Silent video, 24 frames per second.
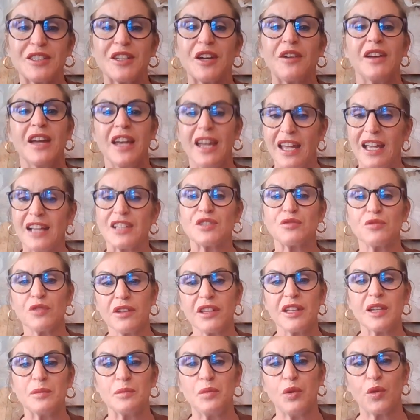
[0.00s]
So it's
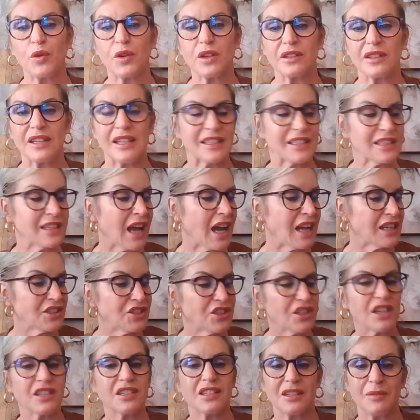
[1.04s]
really important. It's not
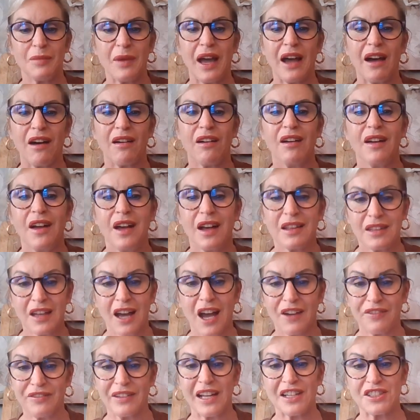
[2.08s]
just about the
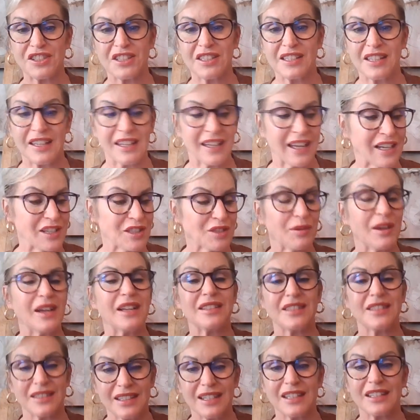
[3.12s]
hot flashes and the night
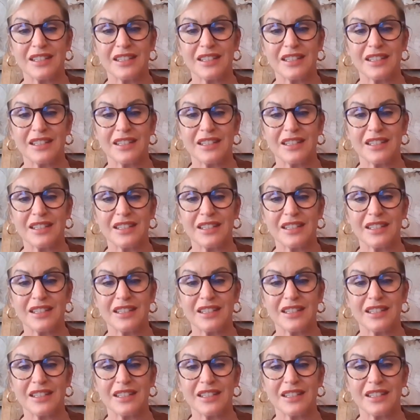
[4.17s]
sweats.